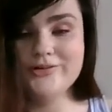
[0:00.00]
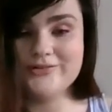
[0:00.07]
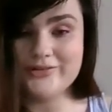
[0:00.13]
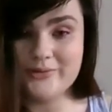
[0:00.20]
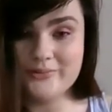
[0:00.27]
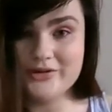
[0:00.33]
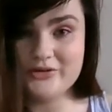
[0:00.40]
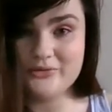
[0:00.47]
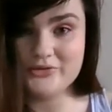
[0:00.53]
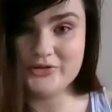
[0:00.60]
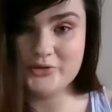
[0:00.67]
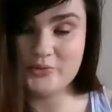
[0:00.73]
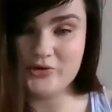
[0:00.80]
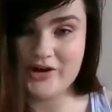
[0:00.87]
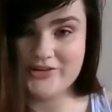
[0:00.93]
Somebody with
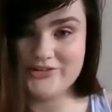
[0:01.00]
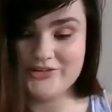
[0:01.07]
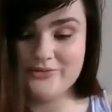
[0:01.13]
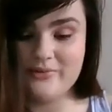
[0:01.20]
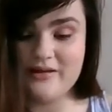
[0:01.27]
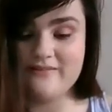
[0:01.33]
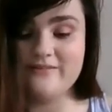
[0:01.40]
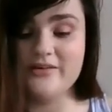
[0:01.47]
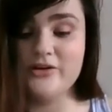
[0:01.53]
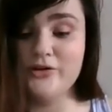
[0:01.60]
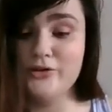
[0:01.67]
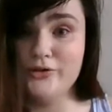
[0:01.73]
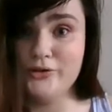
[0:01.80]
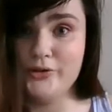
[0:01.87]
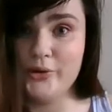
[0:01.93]
depression may feel
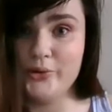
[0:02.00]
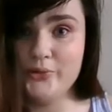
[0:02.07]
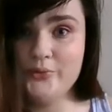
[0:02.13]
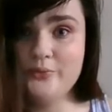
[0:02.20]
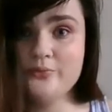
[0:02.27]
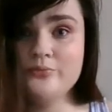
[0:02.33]
low,